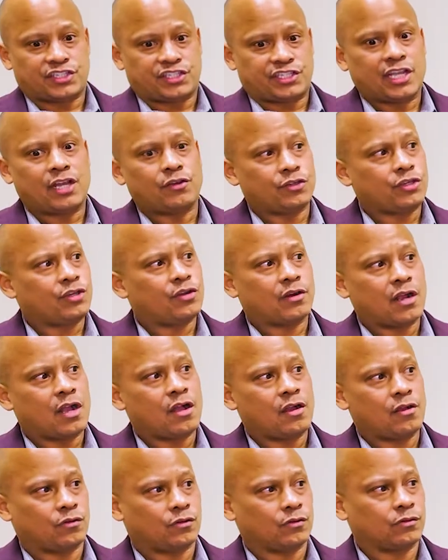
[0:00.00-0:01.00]
sell your
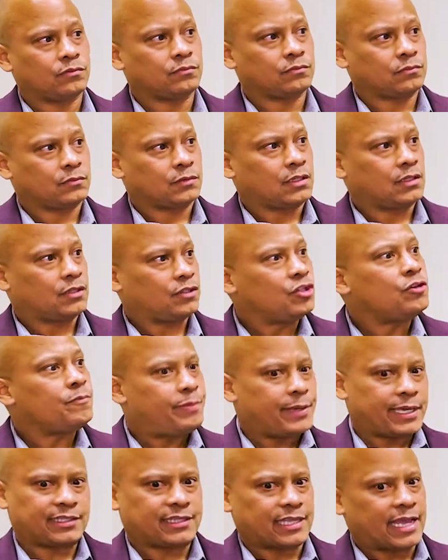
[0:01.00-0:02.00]
home, you
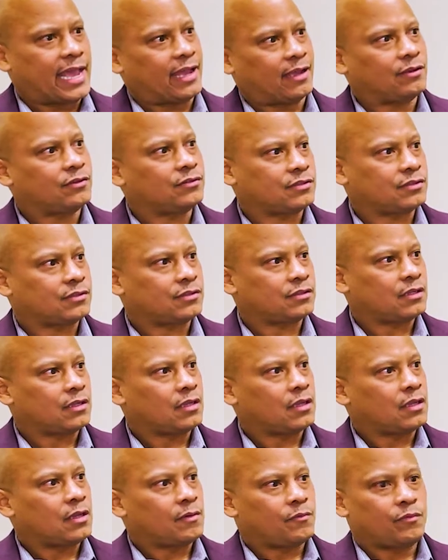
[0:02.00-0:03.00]
pick the house.
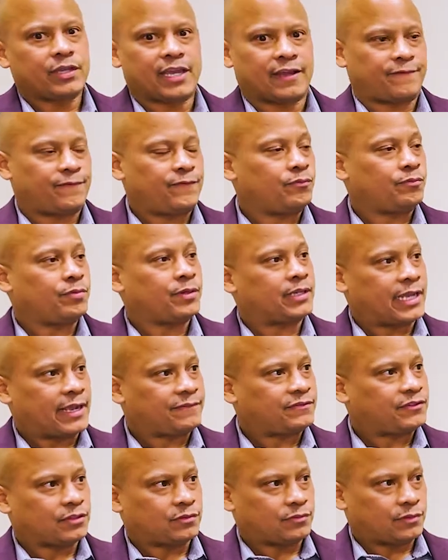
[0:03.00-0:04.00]
Yep. But
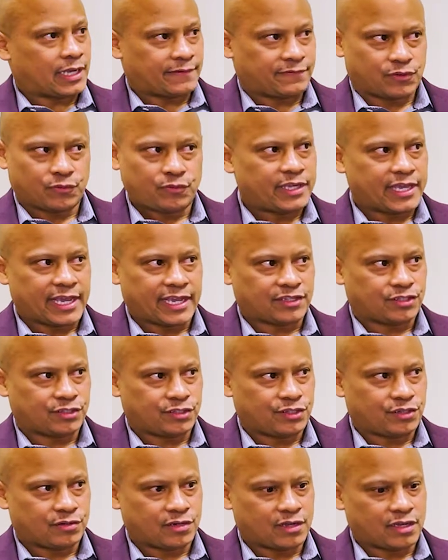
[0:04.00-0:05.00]
after we
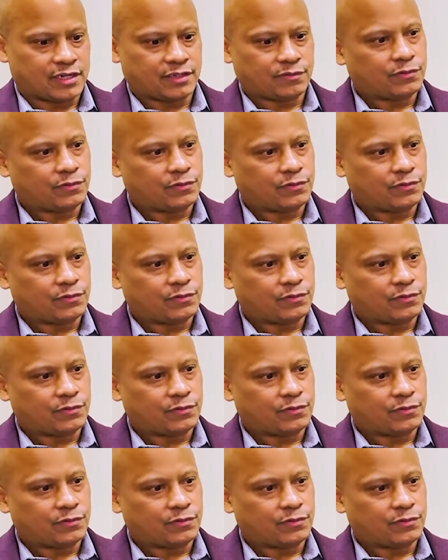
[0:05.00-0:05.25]
execute on it,